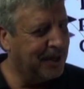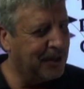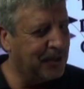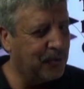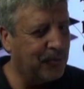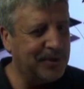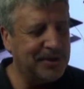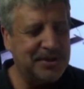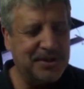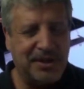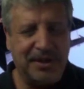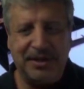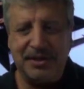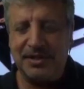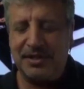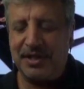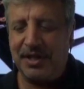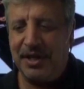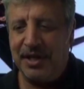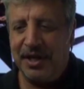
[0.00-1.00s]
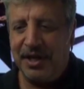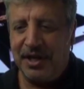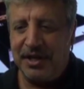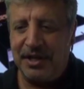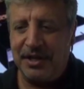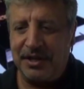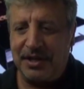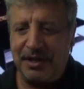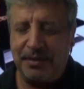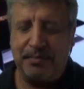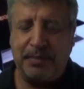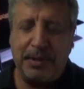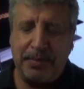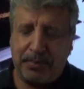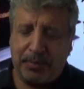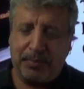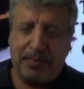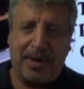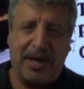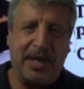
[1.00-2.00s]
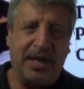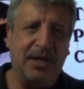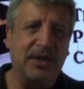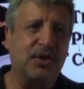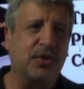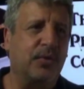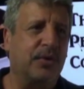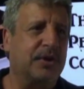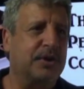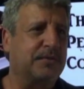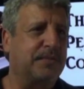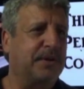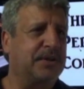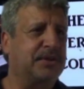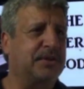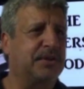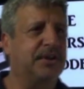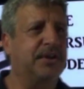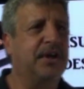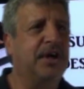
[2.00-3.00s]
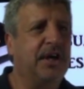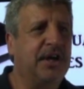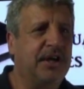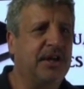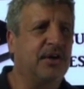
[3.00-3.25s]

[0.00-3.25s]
And the reason is that people buy into it, especially,